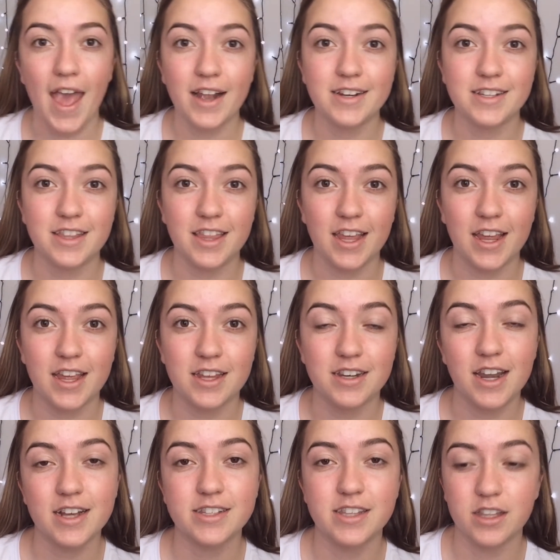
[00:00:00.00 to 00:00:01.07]
And the
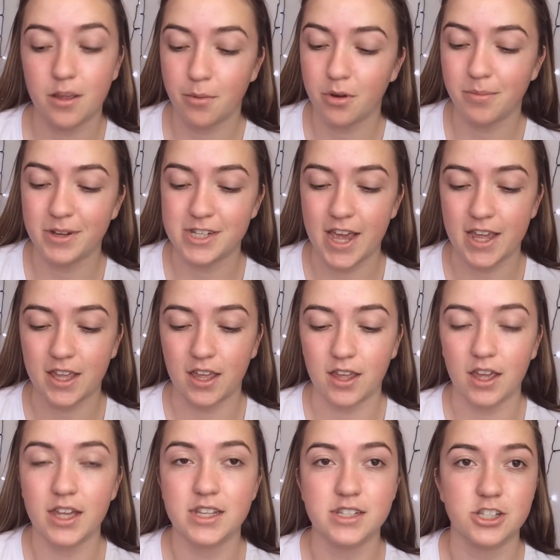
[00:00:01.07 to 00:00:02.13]
next thing I'm going to be
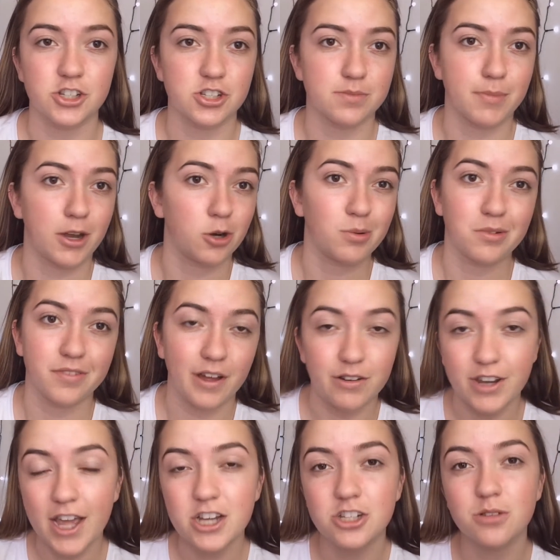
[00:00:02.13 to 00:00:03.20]
taking is just my normal
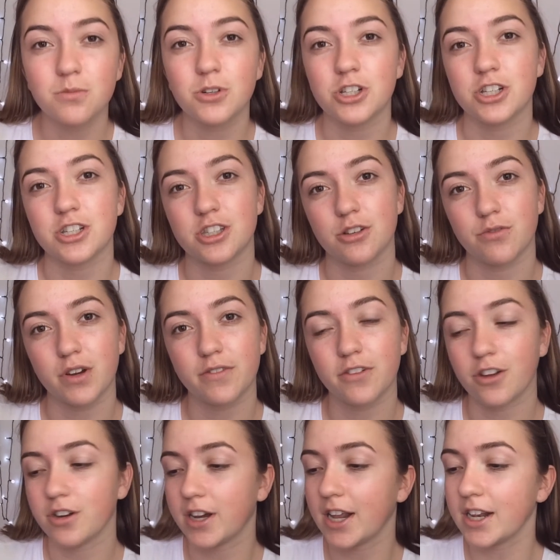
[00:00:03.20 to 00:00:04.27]
foundation, which is the
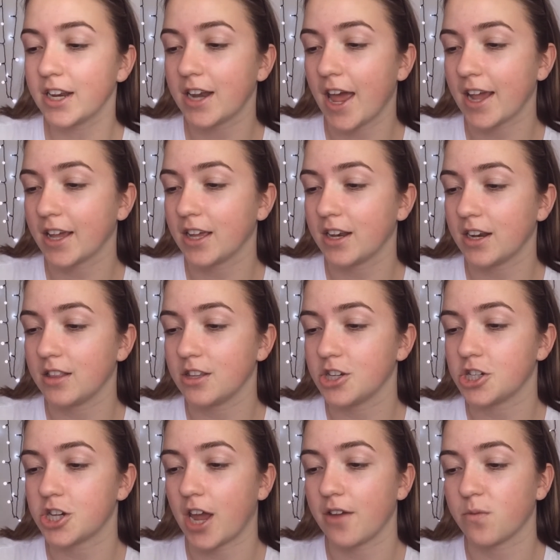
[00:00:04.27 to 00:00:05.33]
Revlon Nearly Naked in
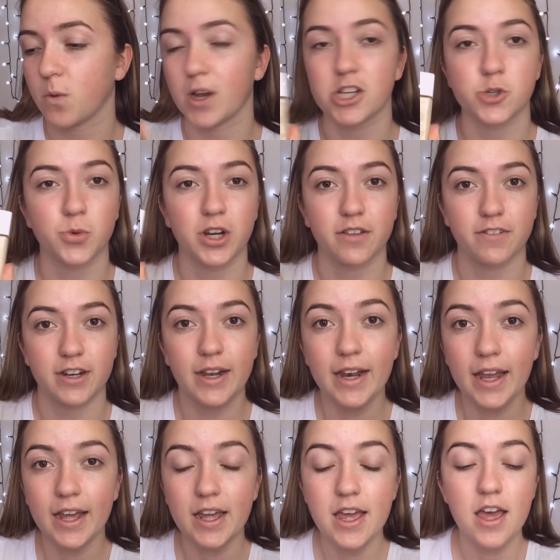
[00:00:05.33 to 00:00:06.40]
the shade 120
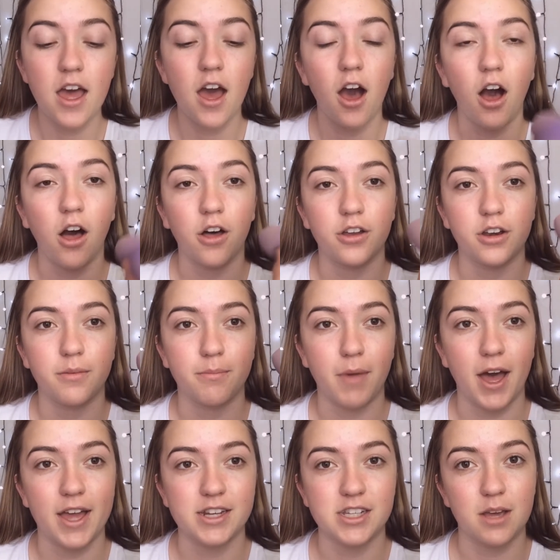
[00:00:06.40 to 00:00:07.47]
Vanilla on
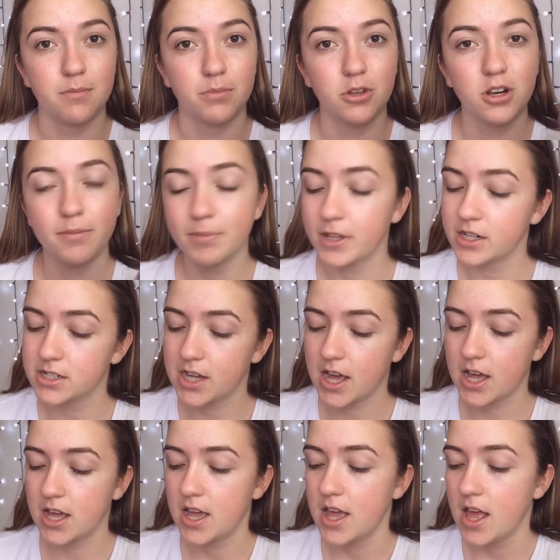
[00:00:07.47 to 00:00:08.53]
my damp beauty
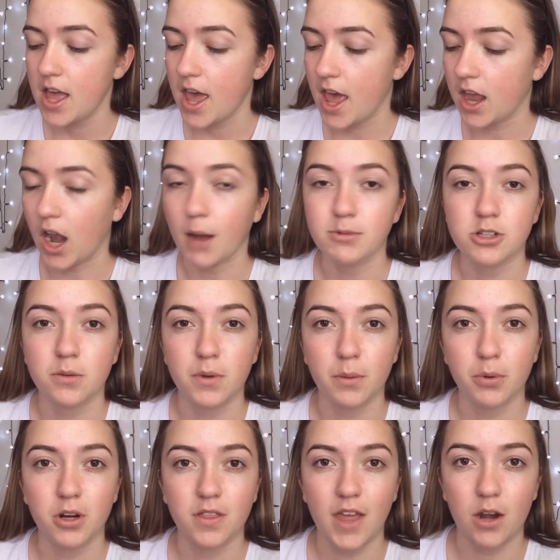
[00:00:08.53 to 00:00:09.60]
blender, and I'm just going
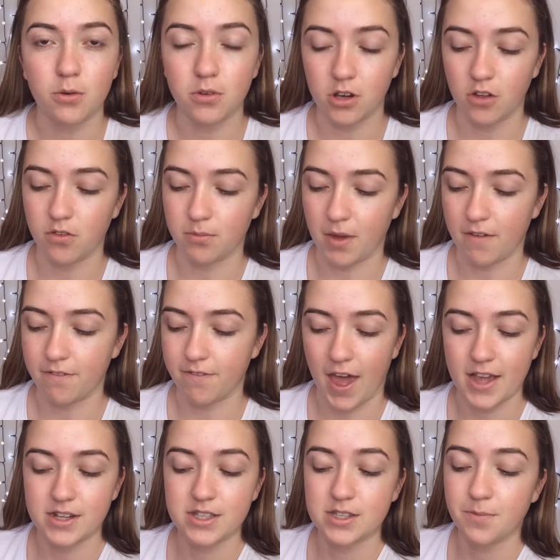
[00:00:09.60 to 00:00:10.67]
to be putting that all over my
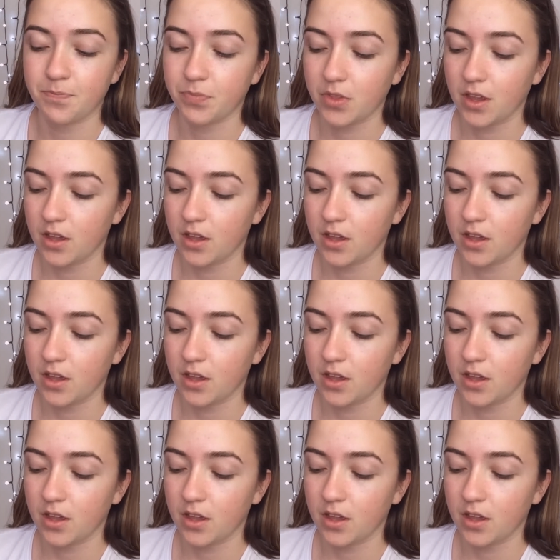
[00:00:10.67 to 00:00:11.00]
face.